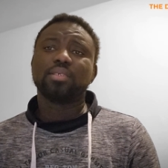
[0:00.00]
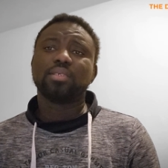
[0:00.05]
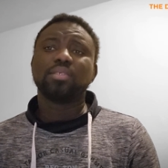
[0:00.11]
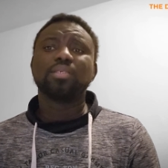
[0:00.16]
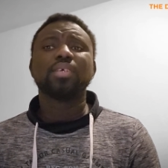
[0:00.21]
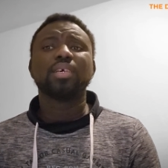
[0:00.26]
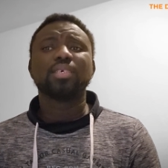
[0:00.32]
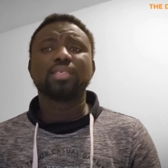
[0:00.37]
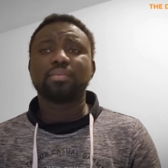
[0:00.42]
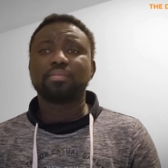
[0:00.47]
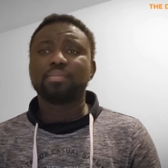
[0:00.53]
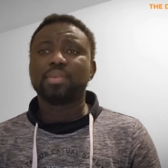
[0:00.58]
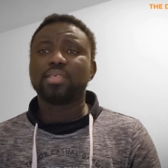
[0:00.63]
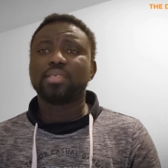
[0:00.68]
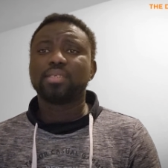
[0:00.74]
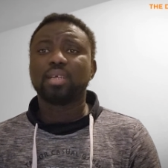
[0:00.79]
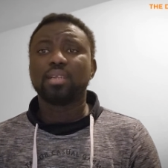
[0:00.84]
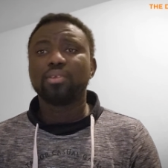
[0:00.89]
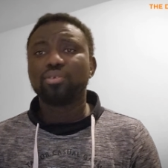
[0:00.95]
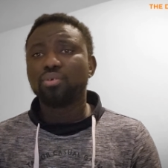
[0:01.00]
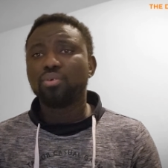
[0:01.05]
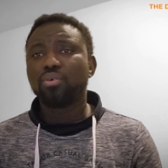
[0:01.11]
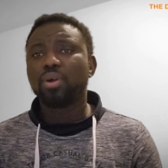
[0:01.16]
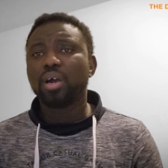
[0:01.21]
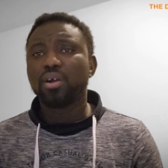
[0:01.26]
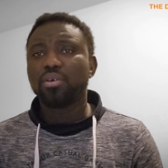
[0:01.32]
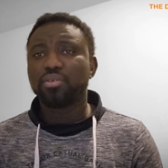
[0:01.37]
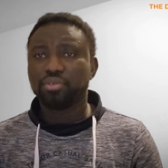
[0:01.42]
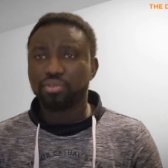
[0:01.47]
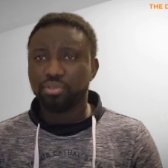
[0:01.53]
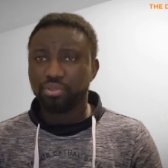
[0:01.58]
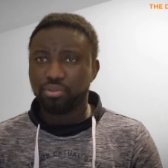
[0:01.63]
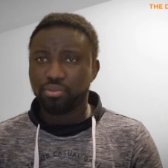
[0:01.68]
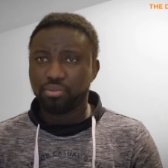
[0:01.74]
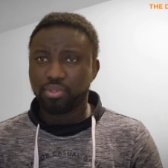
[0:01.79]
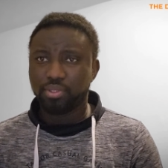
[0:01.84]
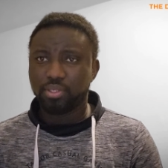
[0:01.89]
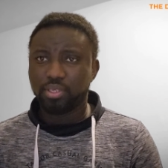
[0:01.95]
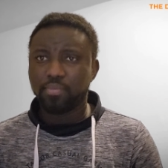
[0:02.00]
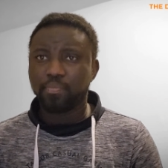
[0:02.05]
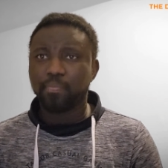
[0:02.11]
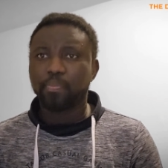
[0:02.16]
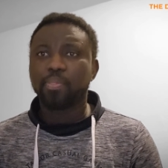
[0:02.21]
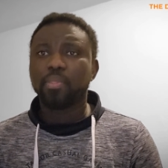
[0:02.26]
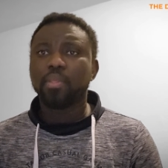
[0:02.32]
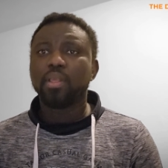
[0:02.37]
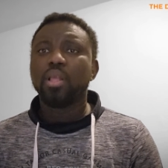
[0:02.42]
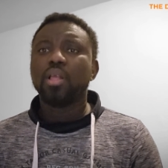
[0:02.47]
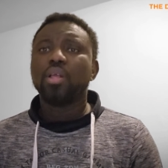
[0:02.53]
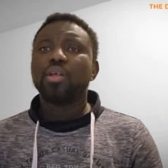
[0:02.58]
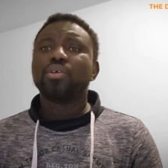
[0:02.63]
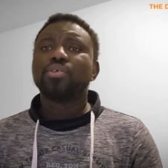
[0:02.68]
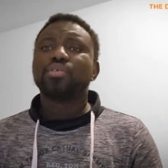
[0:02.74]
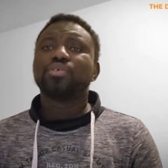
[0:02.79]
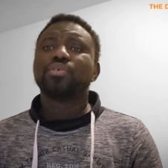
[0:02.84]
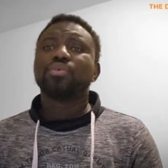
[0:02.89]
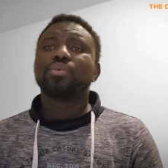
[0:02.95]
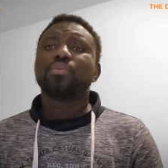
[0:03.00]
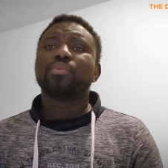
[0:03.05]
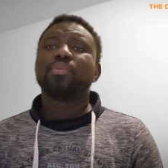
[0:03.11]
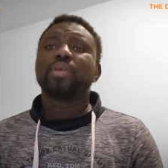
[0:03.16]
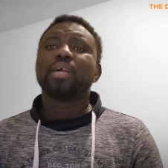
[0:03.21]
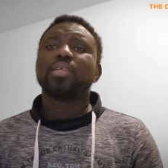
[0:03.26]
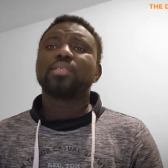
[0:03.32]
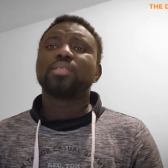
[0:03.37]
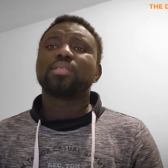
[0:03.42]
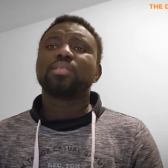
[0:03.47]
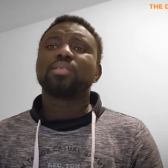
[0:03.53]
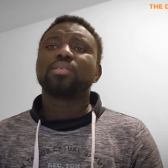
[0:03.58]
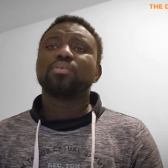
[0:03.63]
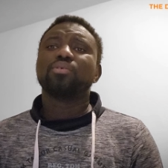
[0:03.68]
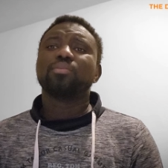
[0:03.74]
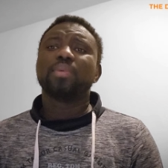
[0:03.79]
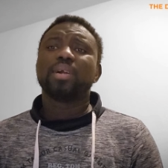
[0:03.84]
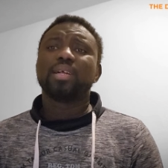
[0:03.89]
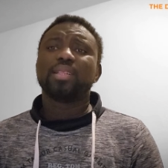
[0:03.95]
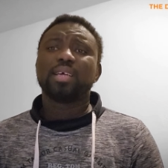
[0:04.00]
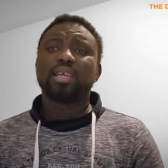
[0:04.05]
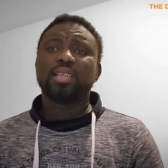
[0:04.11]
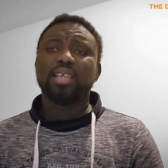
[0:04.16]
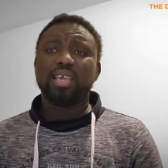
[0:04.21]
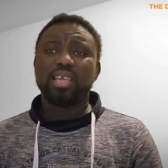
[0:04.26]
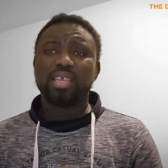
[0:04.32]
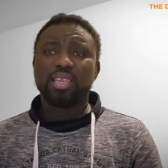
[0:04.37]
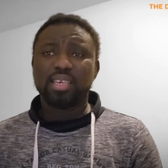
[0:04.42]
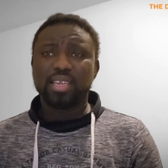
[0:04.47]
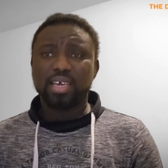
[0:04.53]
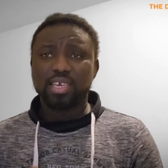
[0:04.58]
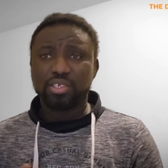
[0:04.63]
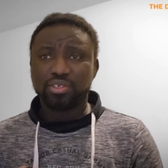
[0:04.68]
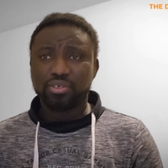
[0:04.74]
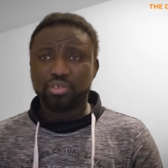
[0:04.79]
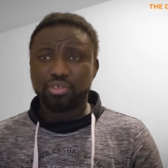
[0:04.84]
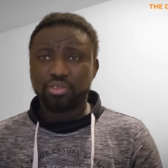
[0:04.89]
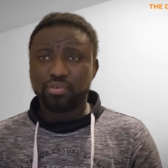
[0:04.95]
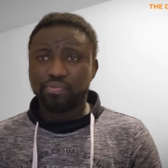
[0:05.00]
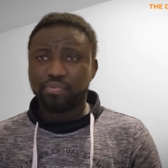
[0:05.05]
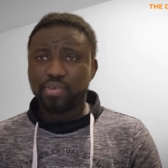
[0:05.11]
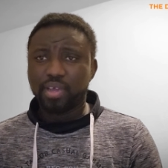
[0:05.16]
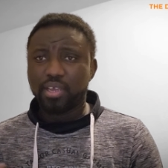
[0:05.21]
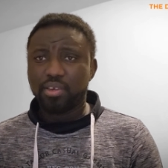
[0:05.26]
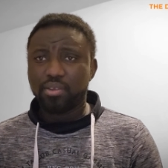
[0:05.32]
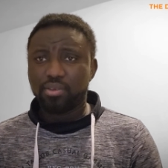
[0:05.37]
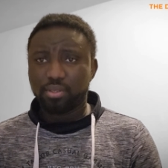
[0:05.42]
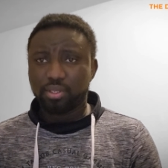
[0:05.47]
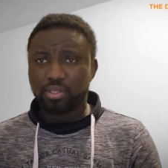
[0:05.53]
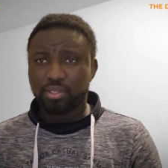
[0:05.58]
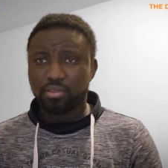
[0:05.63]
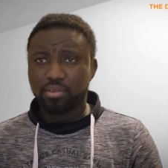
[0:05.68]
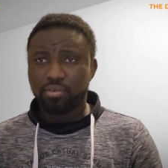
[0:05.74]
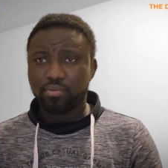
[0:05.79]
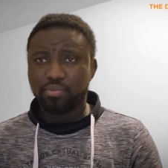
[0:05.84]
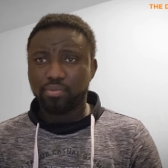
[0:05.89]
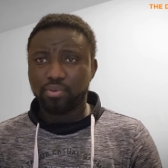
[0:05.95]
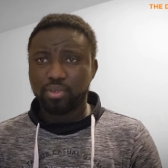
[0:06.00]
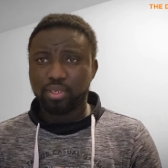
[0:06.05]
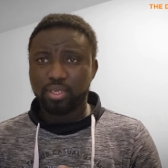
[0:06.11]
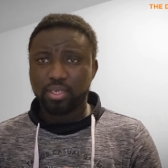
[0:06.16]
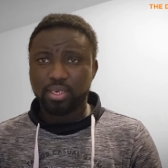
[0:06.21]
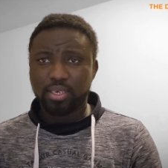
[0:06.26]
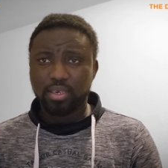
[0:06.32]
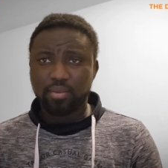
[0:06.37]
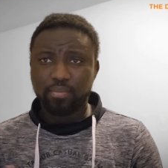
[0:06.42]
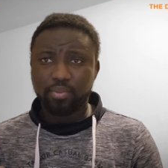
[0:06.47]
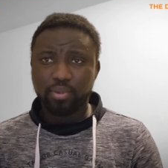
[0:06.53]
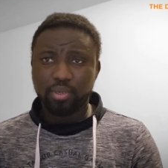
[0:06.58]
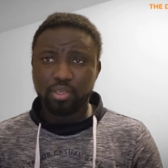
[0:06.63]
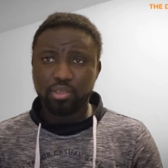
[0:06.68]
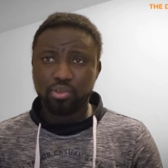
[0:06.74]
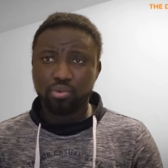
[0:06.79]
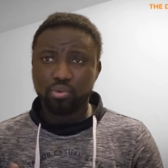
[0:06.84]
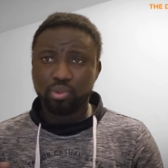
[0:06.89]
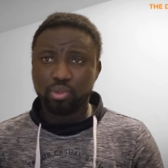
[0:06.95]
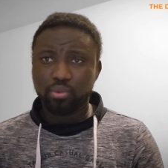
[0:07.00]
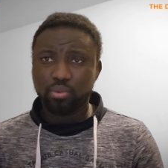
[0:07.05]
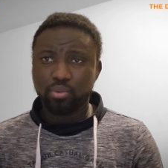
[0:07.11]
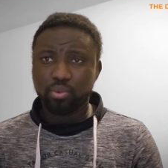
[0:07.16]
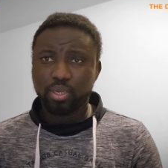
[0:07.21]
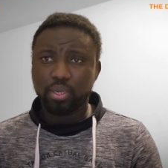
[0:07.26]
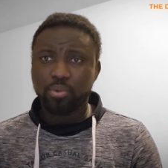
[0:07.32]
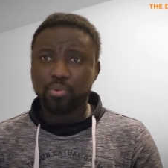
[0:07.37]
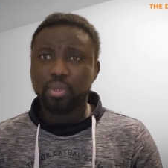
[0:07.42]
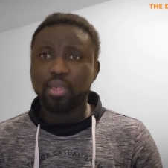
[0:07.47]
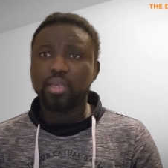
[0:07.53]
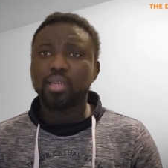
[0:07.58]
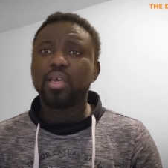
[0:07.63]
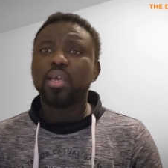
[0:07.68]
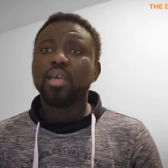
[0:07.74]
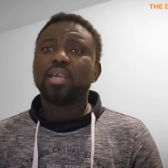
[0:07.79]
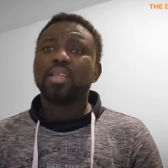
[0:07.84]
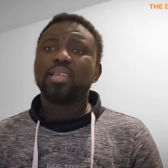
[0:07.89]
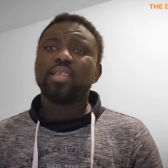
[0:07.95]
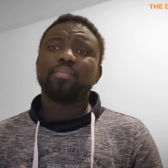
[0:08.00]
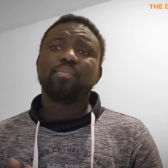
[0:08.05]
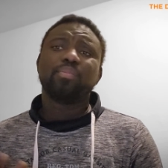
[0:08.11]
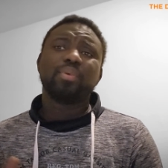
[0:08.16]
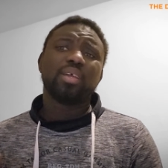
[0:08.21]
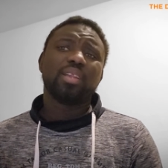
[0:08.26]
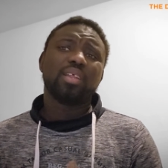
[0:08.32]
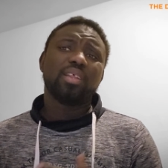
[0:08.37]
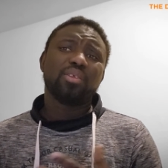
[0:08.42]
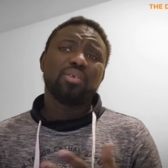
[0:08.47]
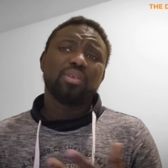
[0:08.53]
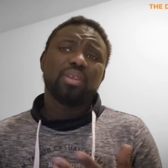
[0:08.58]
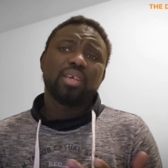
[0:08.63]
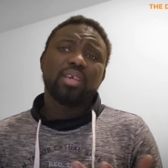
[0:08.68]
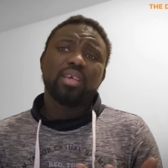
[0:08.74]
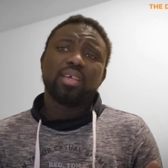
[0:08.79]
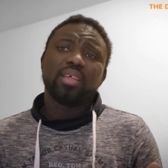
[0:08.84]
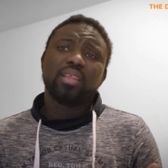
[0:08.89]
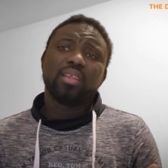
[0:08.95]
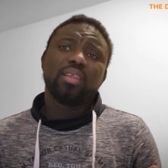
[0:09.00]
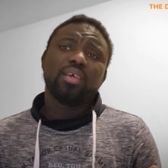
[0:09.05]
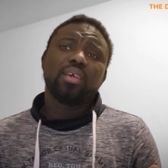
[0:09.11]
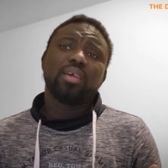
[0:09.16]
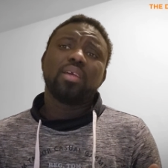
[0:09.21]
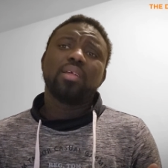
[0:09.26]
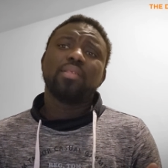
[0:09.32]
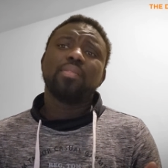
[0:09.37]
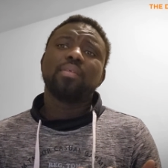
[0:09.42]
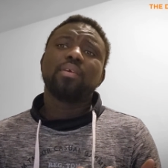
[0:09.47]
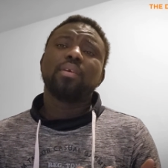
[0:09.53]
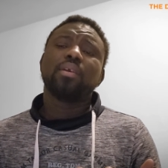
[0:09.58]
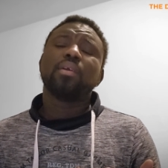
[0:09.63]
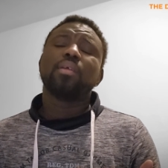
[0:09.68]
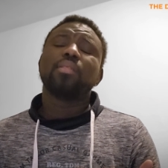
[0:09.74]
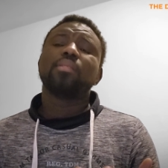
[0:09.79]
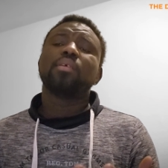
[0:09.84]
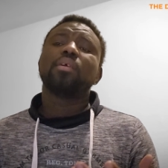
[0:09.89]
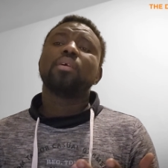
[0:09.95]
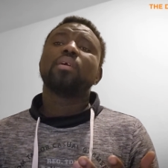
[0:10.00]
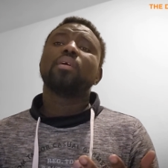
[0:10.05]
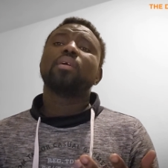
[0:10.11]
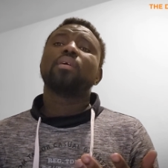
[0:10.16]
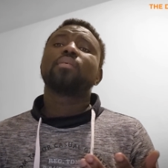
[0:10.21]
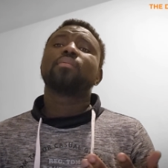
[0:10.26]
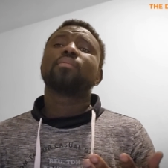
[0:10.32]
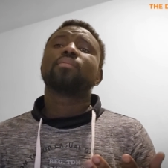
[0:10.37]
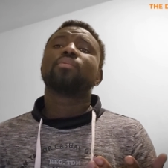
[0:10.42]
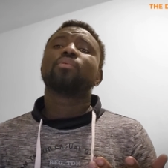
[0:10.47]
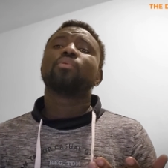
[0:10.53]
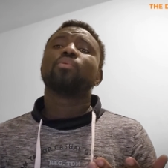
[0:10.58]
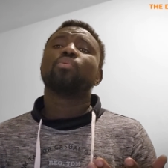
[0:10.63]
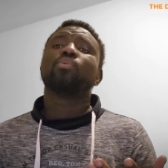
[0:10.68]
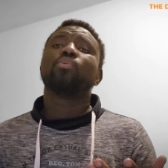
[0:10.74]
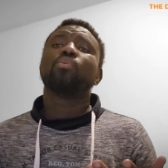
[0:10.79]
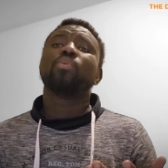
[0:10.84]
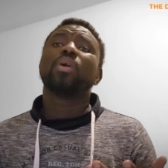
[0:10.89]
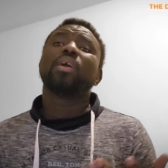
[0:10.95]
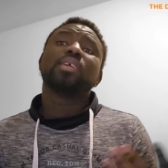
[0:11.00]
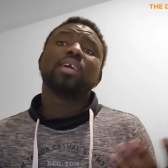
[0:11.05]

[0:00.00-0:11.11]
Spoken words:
Just know how to use them, so that no matter the industry you find yourself or the company you want to work with, depending on the what